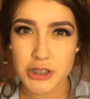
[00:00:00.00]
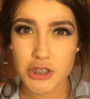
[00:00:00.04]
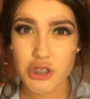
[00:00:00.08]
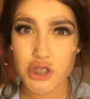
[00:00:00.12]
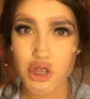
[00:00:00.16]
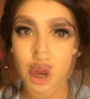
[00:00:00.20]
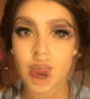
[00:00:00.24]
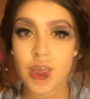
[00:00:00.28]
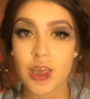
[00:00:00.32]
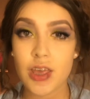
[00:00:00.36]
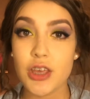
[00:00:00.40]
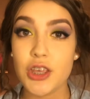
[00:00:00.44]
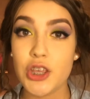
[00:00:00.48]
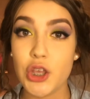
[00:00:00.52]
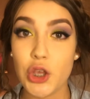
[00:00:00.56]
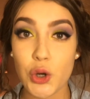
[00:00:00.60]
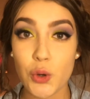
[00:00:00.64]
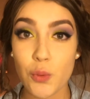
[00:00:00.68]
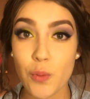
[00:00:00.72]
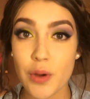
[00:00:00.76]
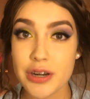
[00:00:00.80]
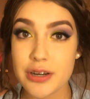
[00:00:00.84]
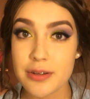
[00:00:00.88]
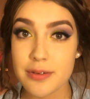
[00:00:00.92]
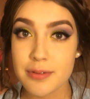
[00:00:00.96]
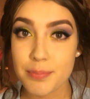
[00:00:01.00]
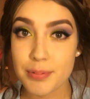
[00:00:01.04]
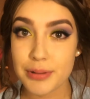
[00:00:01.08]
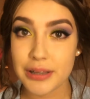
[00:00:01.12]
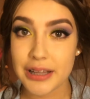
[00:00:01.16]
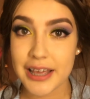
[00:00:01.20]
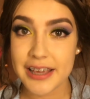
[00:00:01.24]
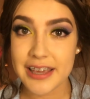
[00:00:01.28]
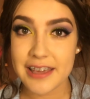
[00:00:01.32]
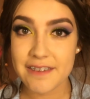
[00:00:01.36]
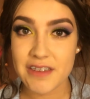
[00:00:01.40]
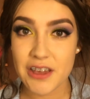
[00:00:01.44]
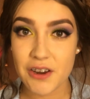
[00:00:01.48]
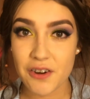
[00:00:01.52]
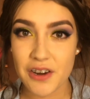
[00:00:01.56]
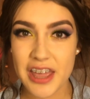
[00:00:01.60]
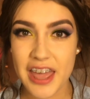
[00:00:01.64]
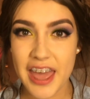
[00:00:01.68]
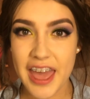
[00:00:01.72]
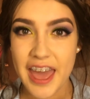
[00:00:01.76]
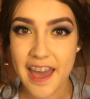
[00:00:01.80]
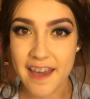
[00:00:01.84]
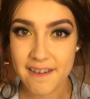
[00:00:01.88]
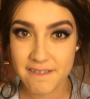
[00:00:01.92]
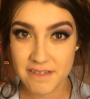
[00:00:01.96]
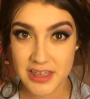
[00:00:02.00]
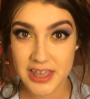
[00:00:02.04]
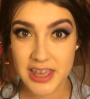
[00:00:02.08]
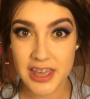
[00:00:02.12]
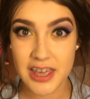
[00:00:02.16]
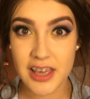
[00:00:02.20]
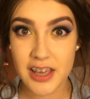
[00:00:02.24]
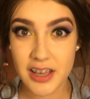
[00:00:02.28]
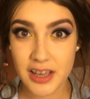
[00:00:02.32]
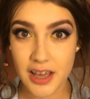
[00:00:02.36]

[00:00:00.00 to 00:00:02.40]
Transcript: So you don't want to apply a very heavy